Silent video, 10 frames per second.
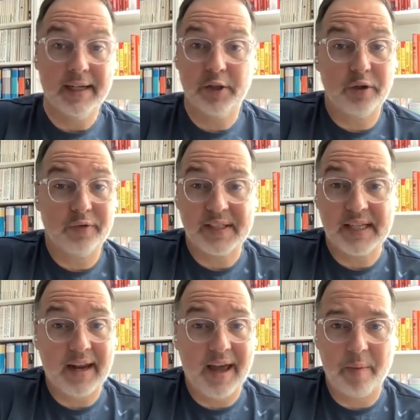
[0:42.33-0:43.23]
I don't know if it's
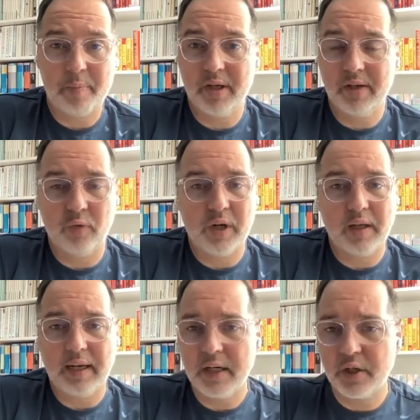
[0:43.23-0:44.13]
going to happen, if
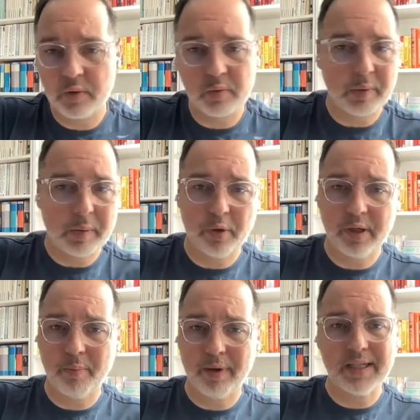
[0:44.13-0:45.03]
regulations will be put
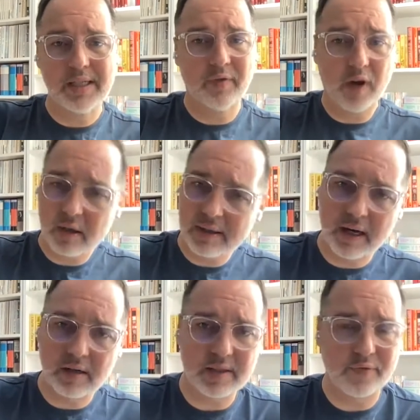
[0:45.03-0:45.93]
in place, if
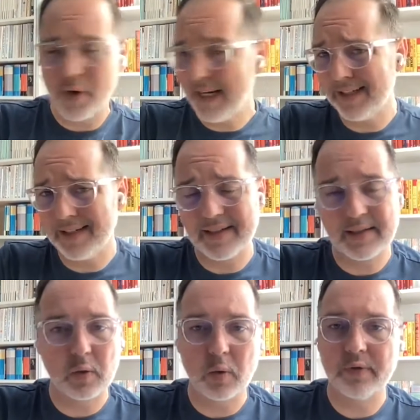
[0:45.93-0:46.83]
lockdowns, if red
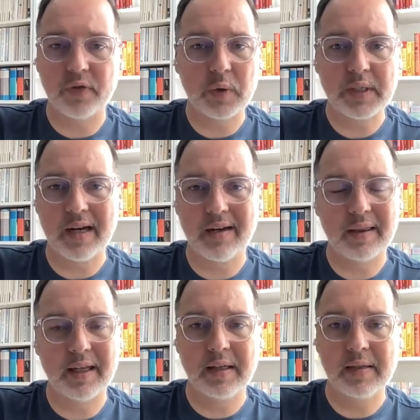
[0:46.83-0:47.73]
lists, all of those kind of
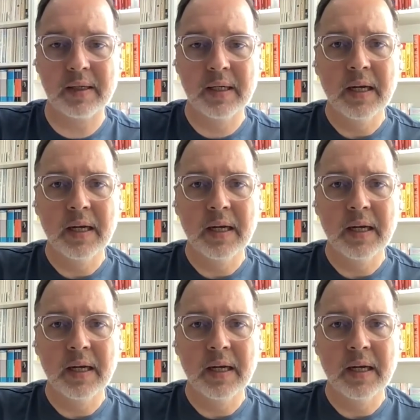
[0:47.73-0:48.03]
things.